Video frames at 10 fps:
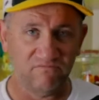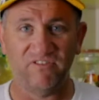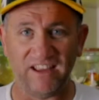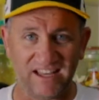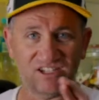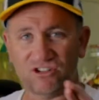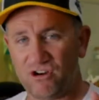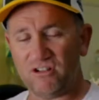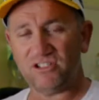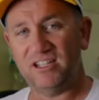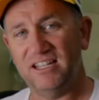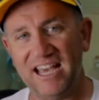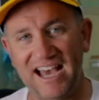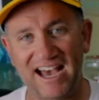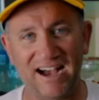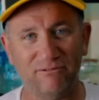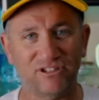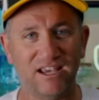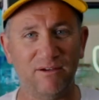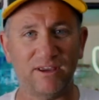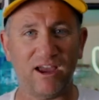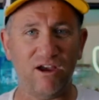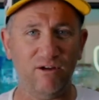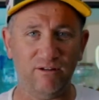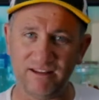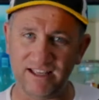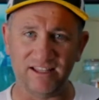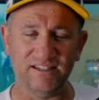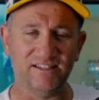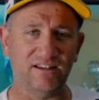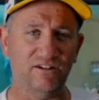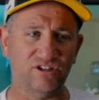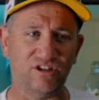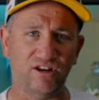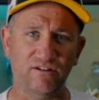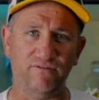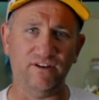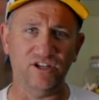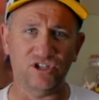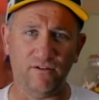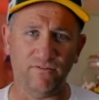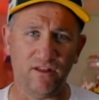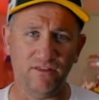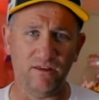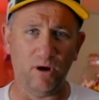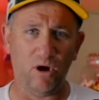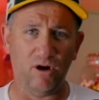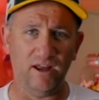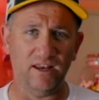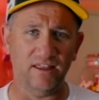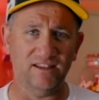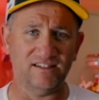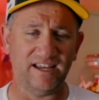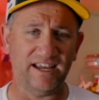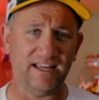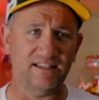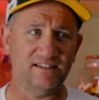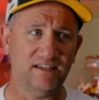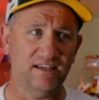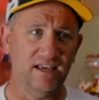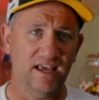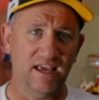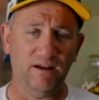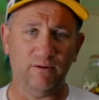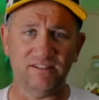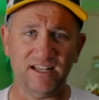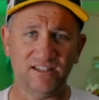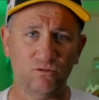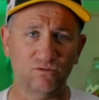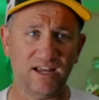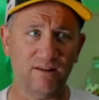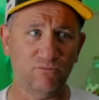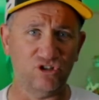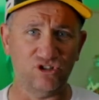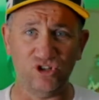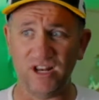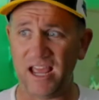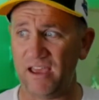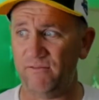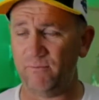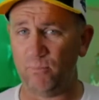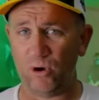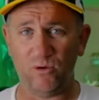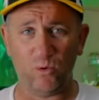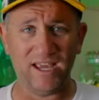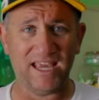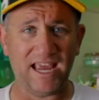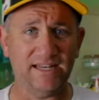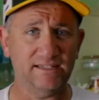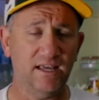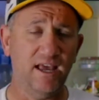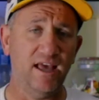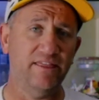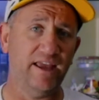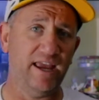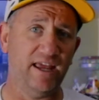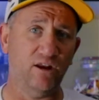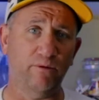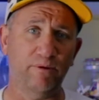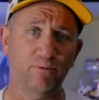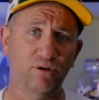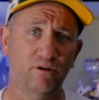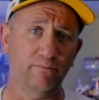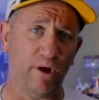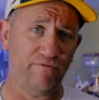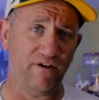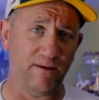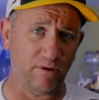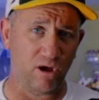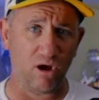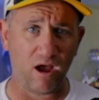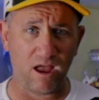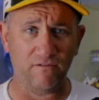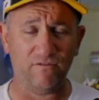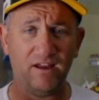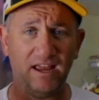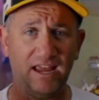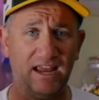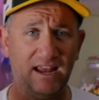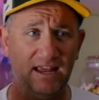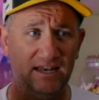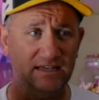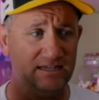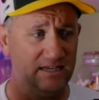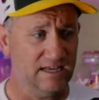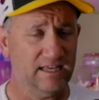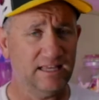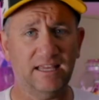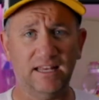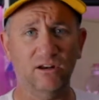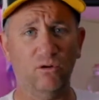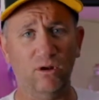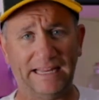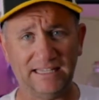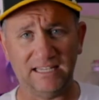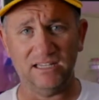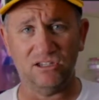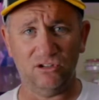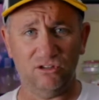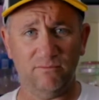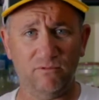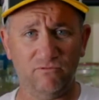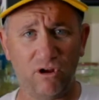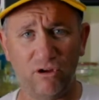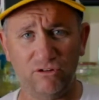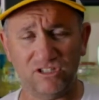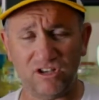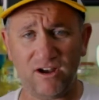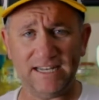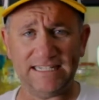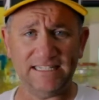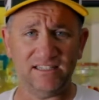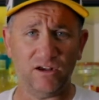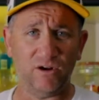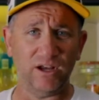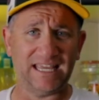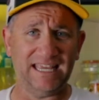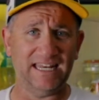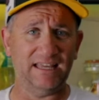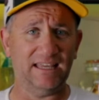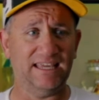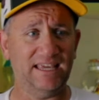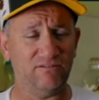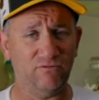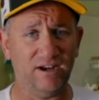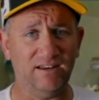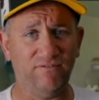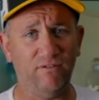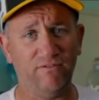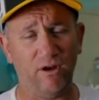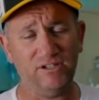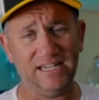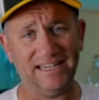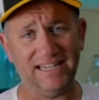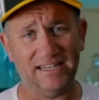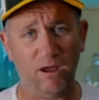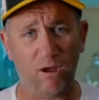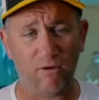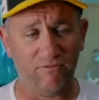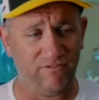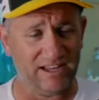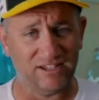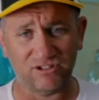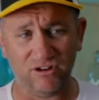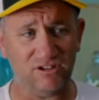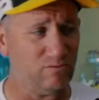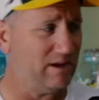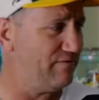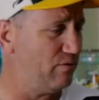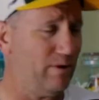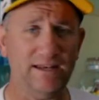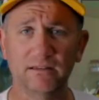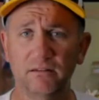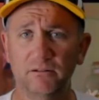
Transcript: Fingers crossed. We'll see how we go. Get this. I just got to finish off the behind the scenes. Once that's all done, which I should have by the weekend, then I'll be putting them both up live and getting it all linked into the road site so I can get ready for voting, and fingers crossed we have a win.